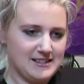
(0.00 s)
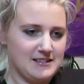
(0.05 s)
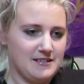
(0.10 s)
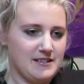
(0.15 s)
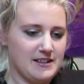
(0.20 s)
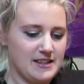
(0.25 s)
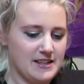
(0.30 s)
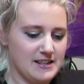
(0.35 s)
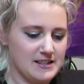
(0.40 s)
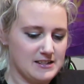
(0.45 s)

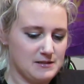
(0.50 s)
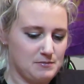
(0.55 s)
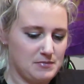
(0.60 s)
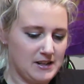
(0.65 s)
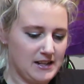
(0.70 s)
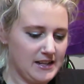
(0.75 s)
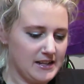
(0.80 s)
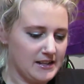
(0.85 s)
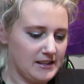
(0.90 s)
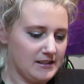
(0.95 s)
Oh, I think it's a
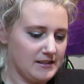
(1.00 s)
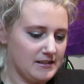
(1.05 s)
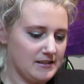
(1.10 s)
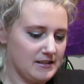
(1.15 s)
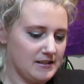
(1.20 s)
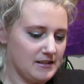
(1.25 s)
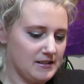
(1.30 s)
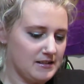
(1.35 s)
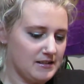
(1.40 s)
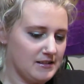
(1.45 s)
plate.
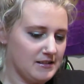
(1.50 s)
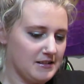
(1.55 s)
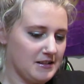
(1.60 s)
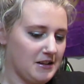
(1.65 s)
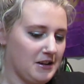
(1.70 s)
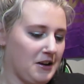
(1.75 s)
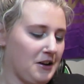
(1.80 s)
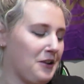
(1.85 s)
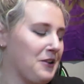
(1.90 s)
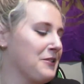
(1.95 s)

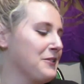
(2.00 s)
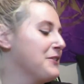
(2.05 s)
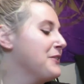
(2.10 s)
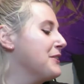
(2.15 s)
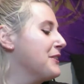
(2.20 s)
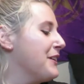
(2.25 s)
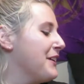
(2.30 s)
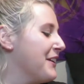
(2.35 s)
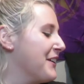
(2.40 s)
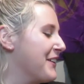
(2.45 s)
Oh
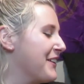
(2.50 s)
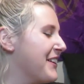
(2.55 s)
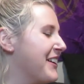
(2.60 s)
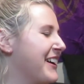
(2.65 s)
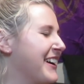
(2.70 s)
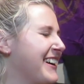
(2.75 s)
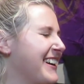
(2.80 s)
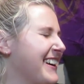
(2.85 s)
no.